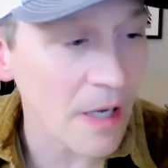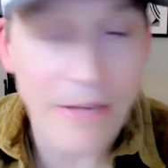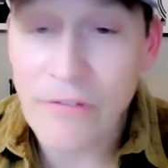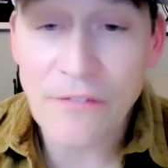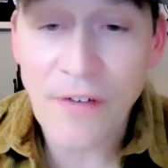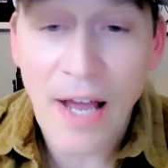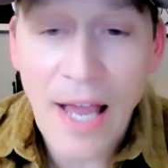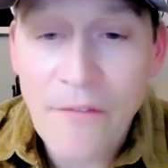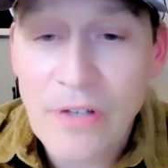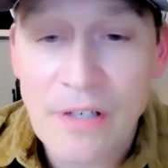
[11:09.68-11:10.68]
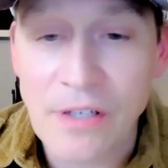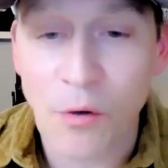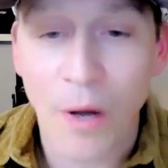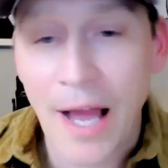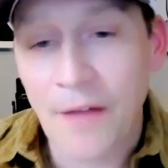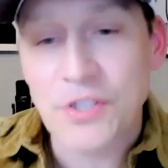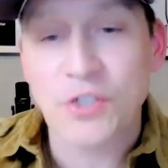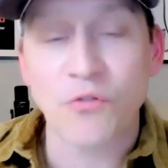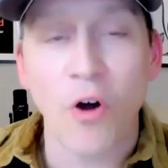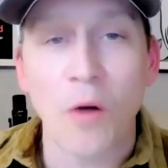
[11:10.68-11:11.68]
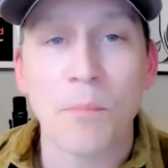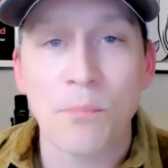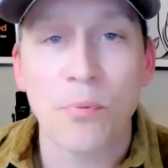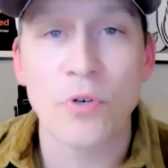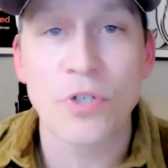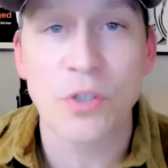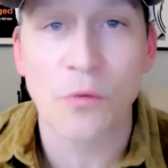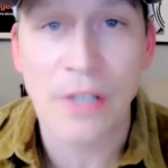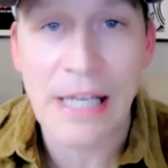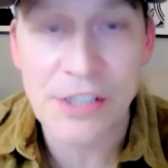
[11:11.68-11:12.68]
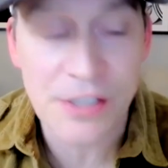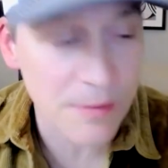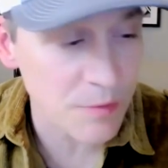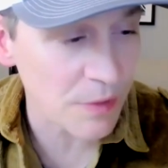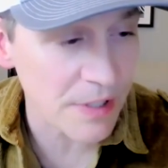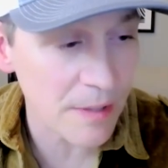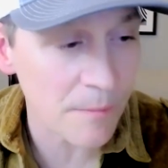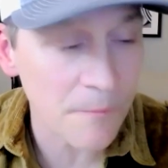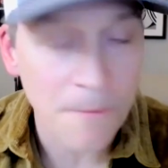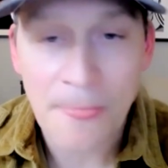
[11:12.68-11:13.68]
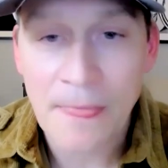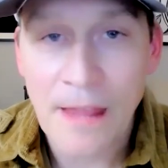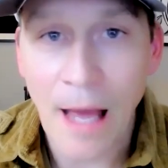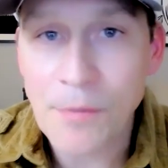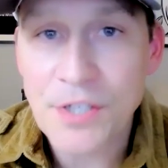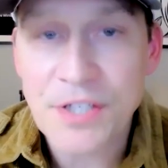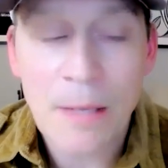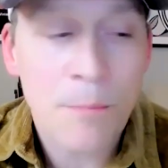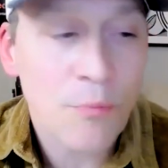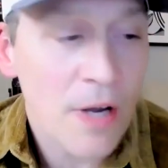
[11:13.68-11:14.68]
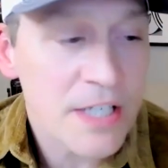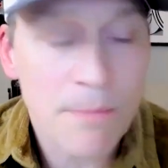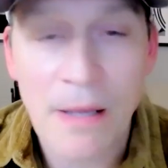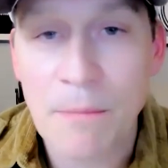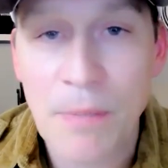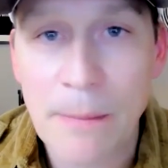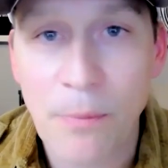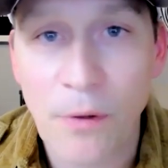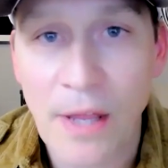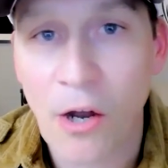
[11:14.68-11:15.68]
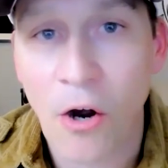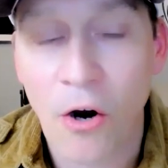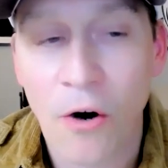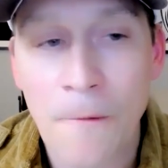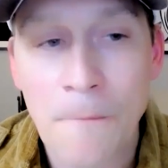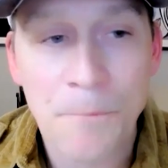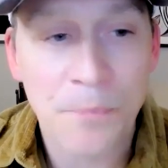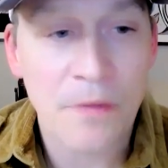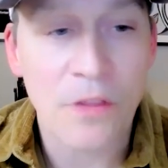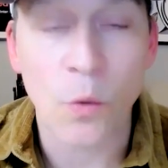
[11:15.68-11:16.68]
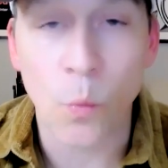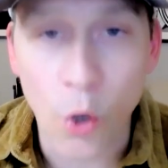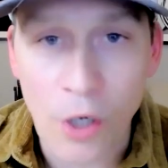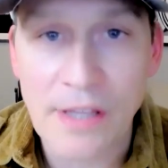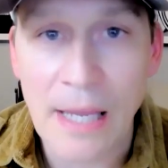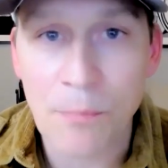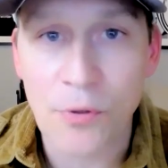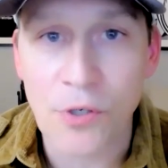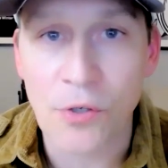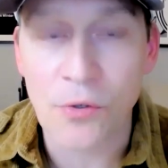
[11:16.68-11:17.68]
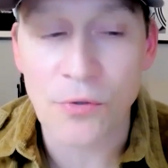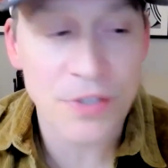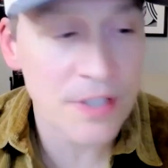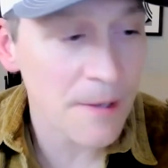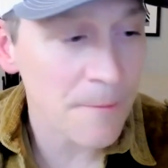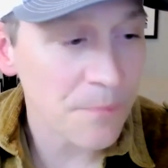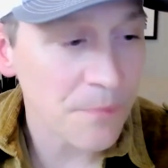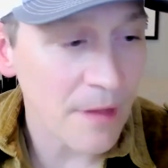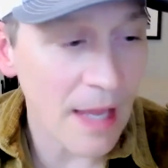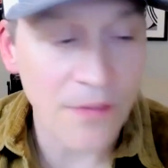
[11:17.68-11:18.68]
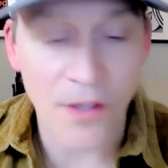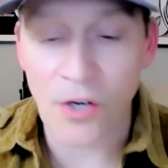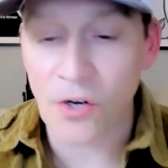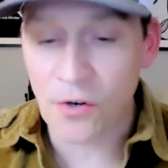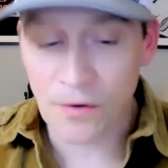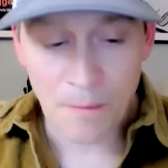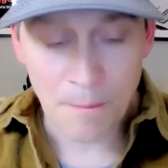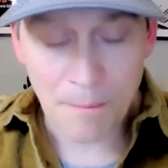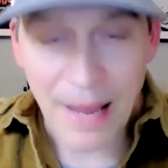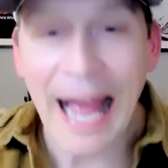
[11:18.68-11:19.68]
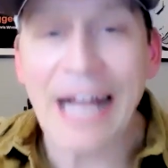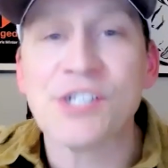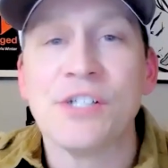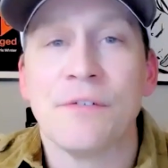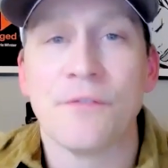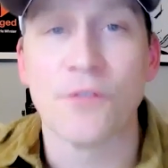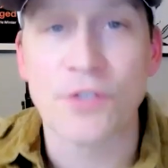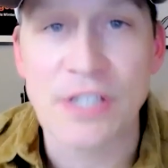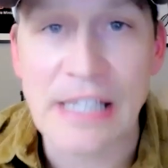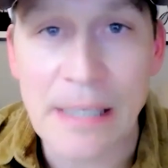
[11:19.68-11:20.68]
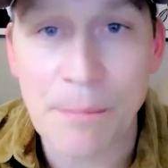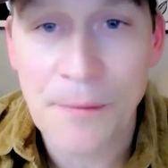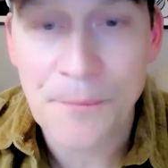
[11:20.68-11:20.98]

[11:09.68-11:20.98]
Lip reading: Even if I don't have strong personal relationships with them, I'm just impressed by the people they are, the work they produce, and their passion for sleep.